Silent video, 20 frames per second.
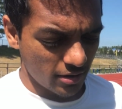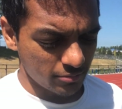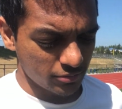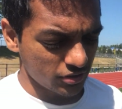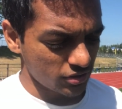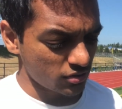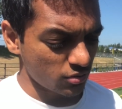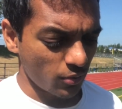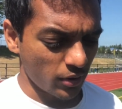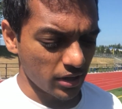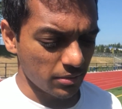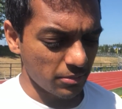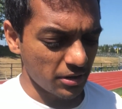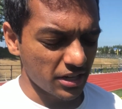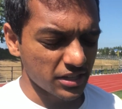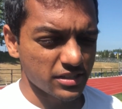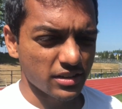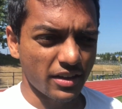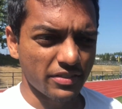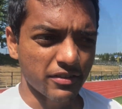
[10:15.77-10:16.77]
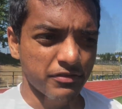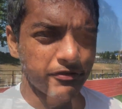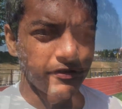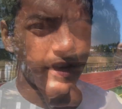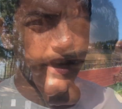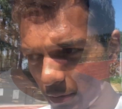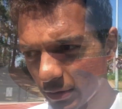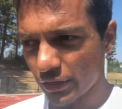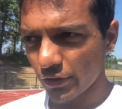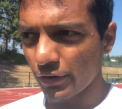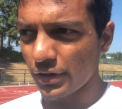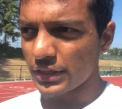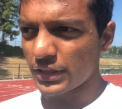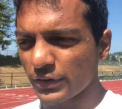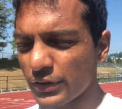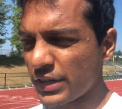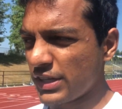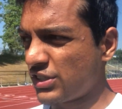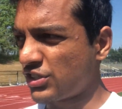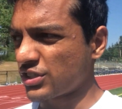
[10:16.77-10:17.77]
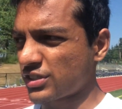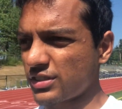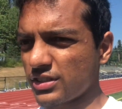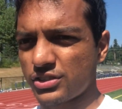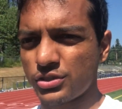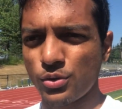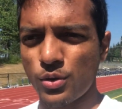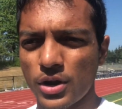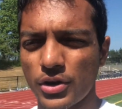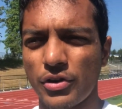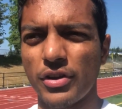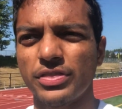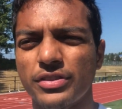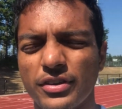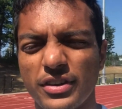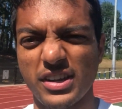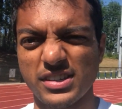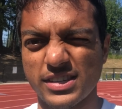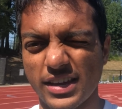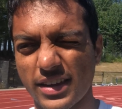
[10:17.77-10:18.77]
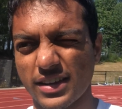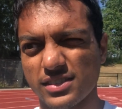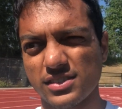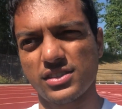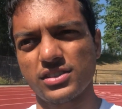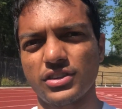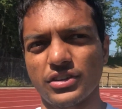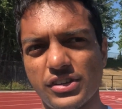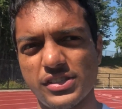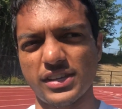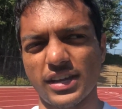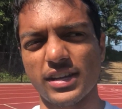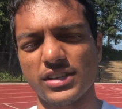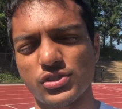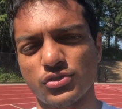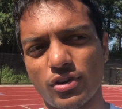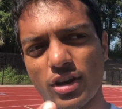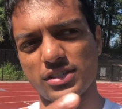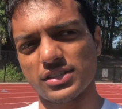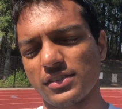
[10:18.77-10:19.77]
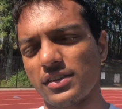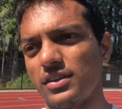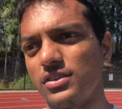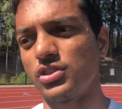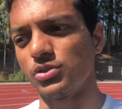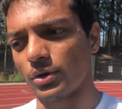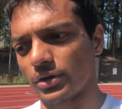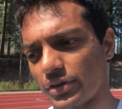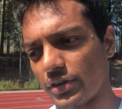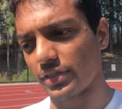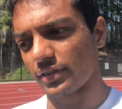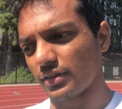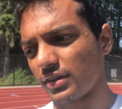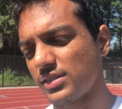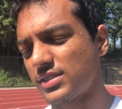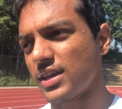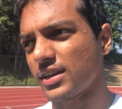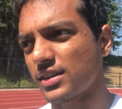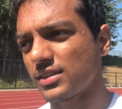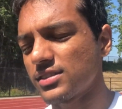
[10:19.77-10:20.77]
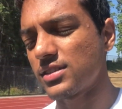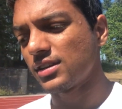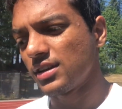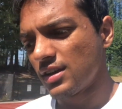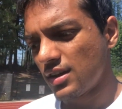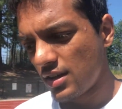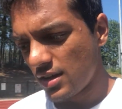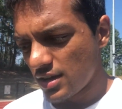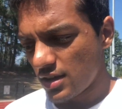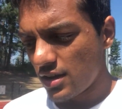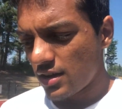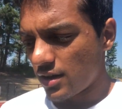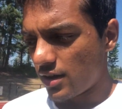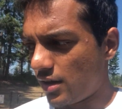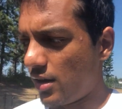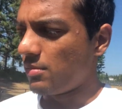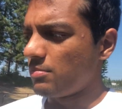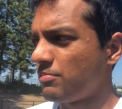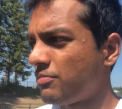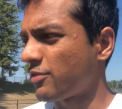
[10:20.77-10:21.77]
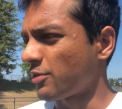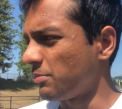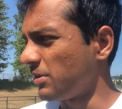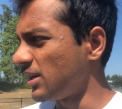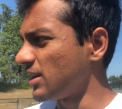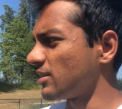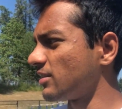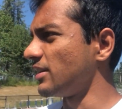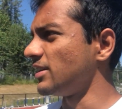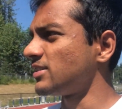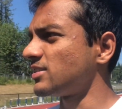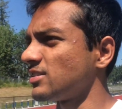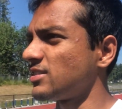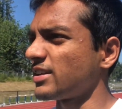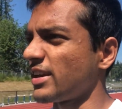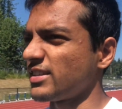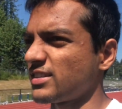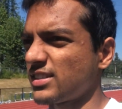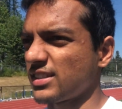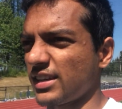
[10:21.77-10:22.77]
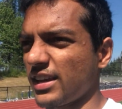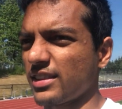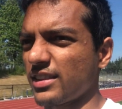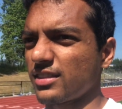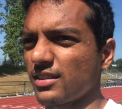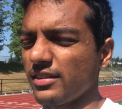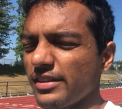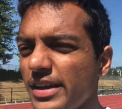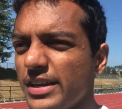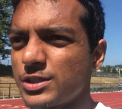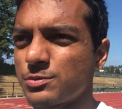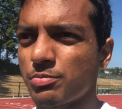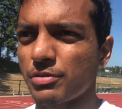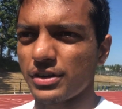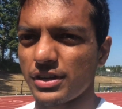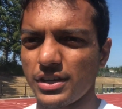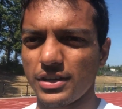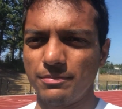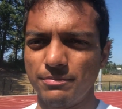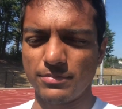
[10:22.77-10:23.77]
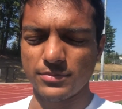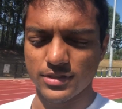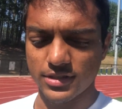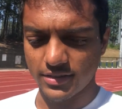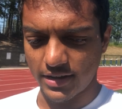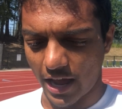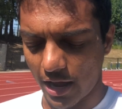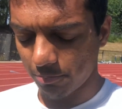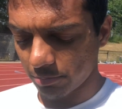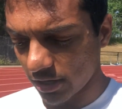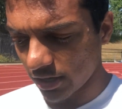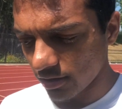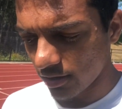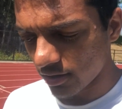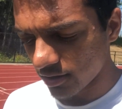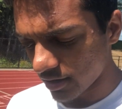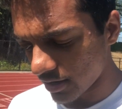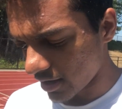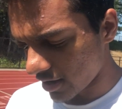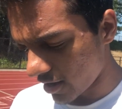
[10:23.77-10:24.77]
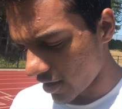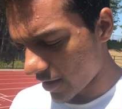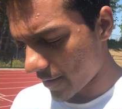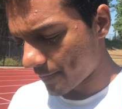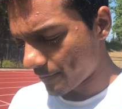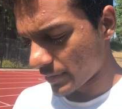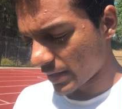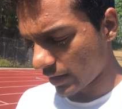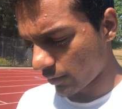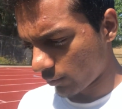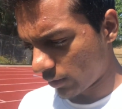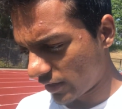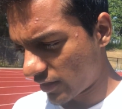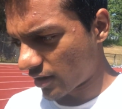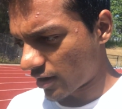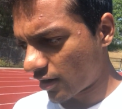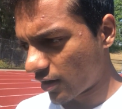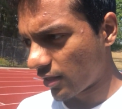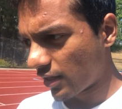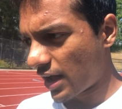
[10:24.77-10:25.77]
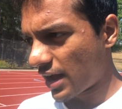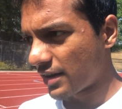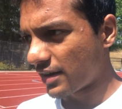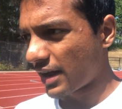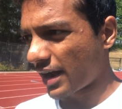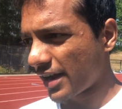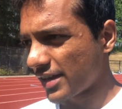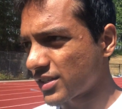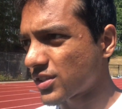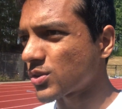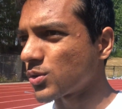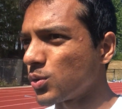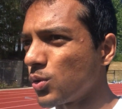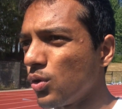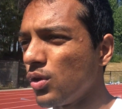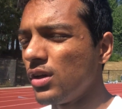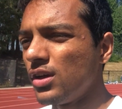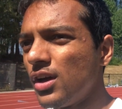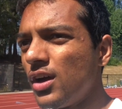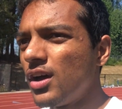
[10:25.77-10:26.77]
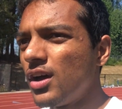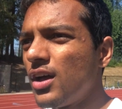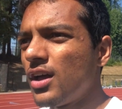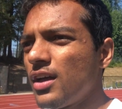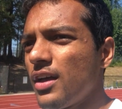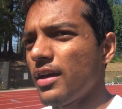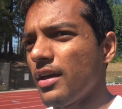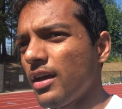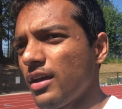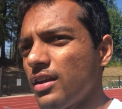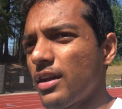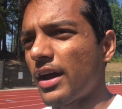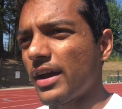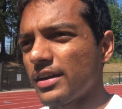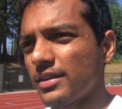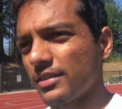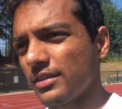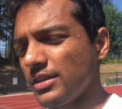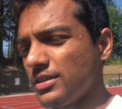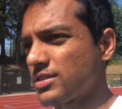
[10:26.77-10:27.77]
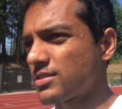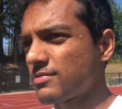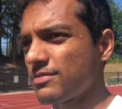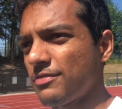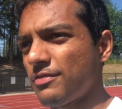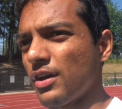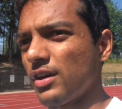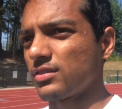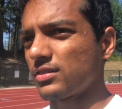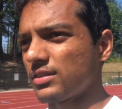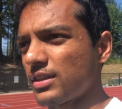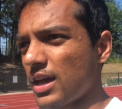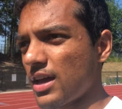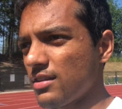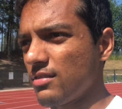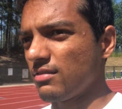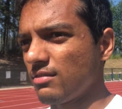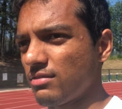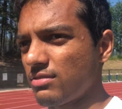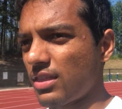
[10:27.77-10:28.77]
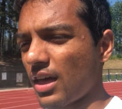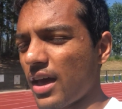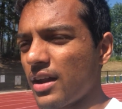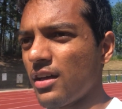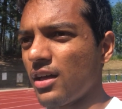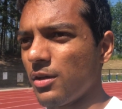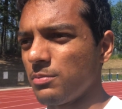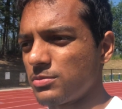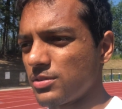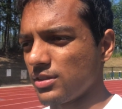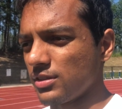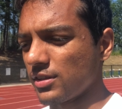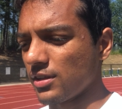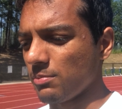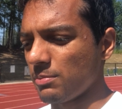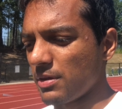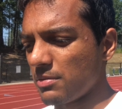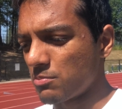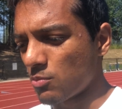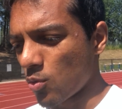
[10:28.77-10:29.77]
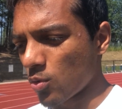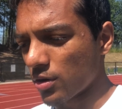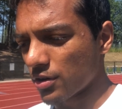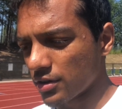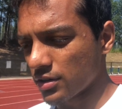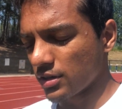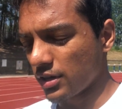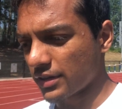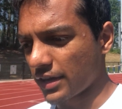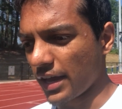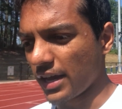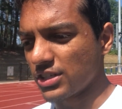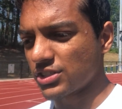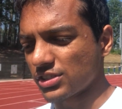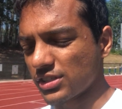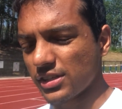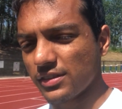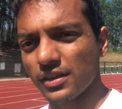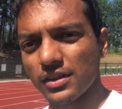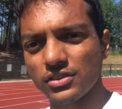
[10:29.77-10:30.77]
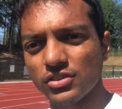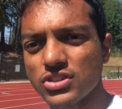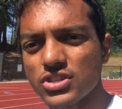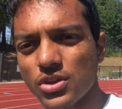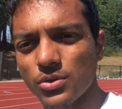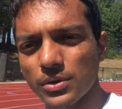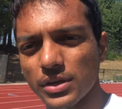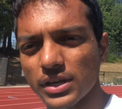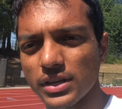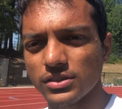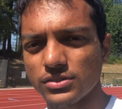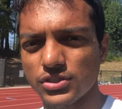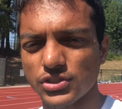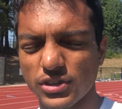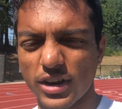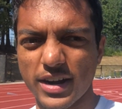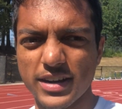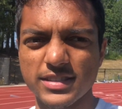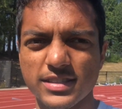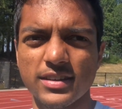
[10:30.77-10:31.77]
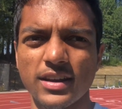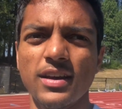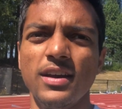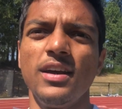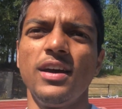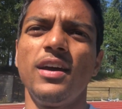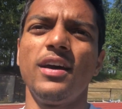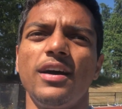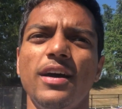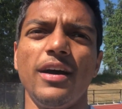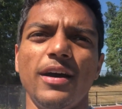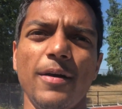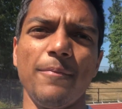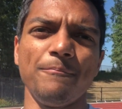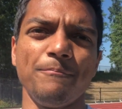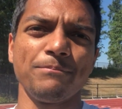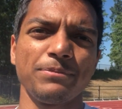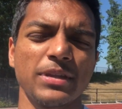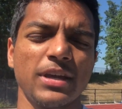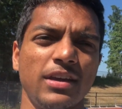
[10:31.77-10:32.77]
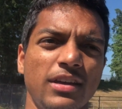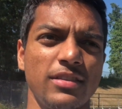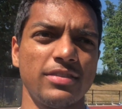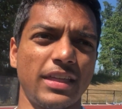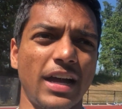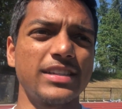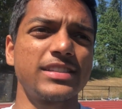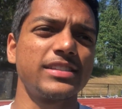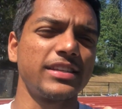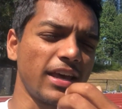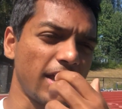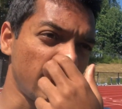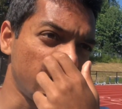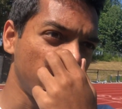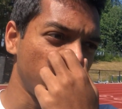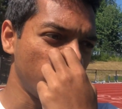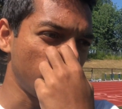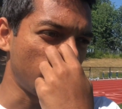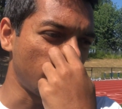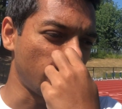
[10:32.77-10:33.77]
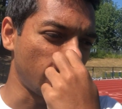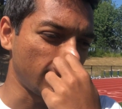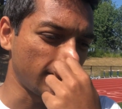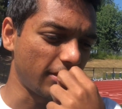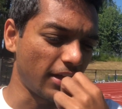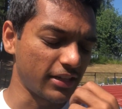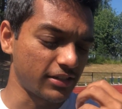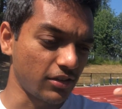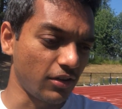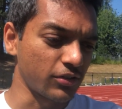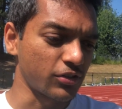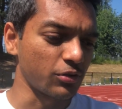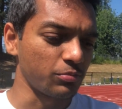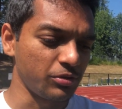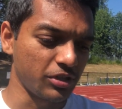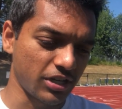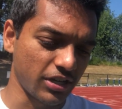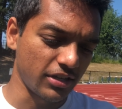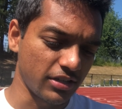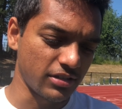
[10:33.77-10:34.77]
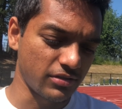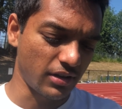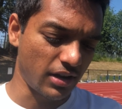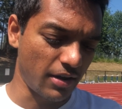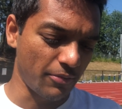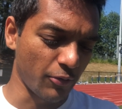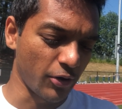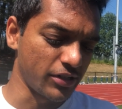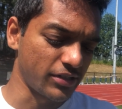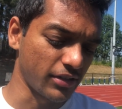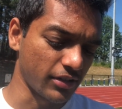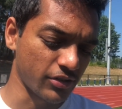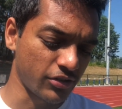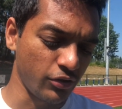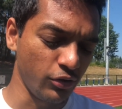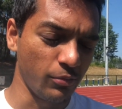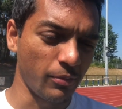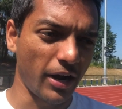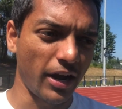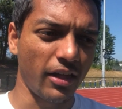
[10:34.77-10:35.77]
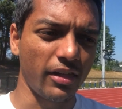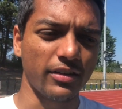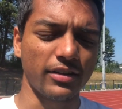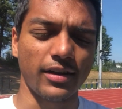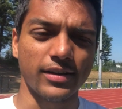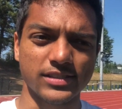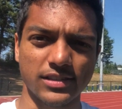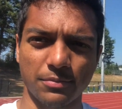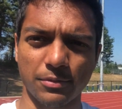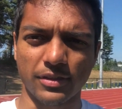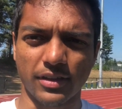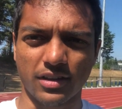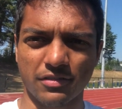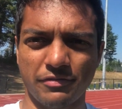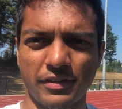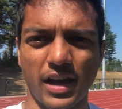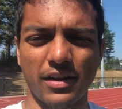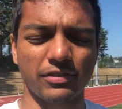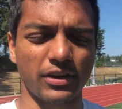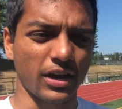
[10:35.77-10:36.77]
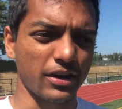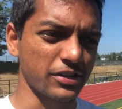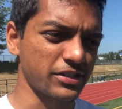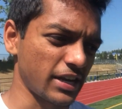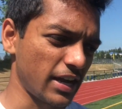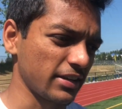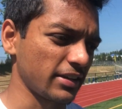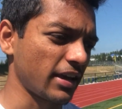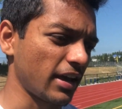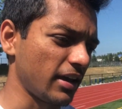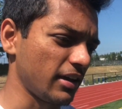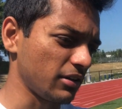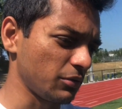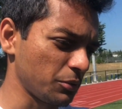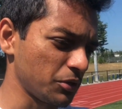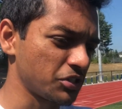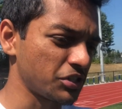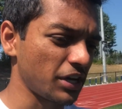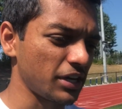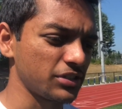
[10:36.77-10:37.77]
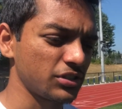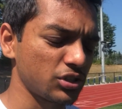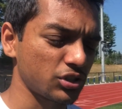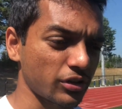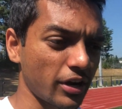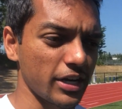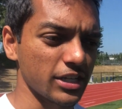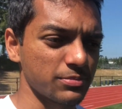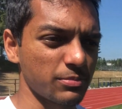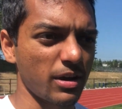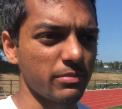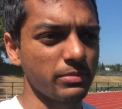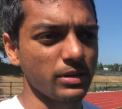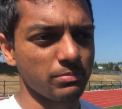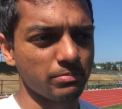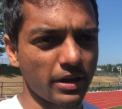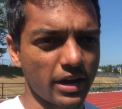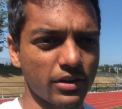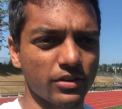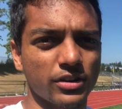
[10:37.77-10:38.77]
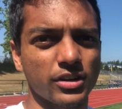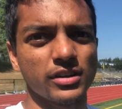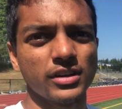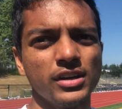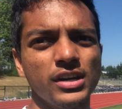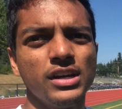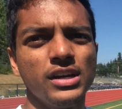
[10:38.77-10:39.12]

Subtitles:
Just 20 minutes on the feet. A 30-30 is just a 230 seconds, 30 seconds rest, and then a 230 seconds. For me at least, it tends to get the legs pretty snappy. And we did it a lot in high school, and I at least felt that helped a little bit more occasionally than just doing strides. That said, that's also because I'm racing a 2 mile and not something like a 5K or 10K, in which case strides might be better